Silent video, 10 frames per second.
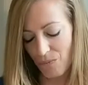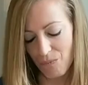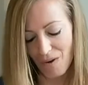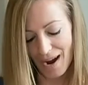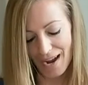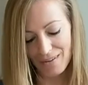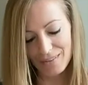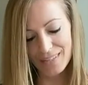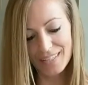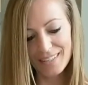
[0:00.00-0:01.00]
Wow,
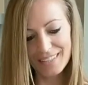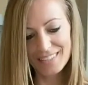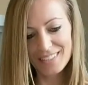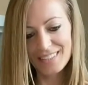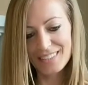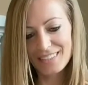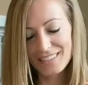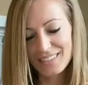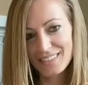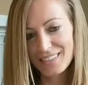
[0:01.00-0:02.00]
look at this.
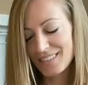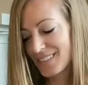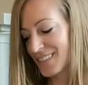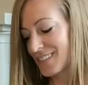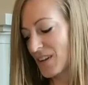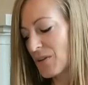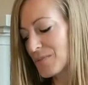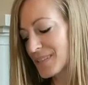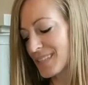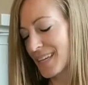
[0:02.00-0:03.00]
It's
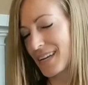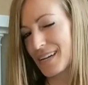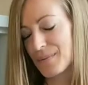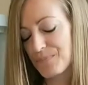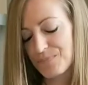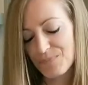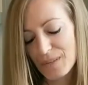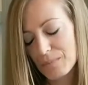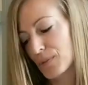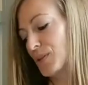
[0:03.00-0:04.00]
almost like a
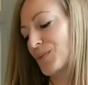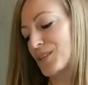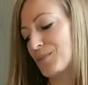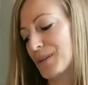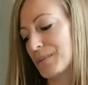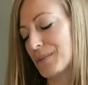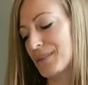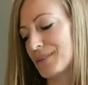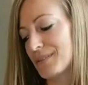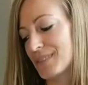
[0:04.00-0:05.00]
bluish purple,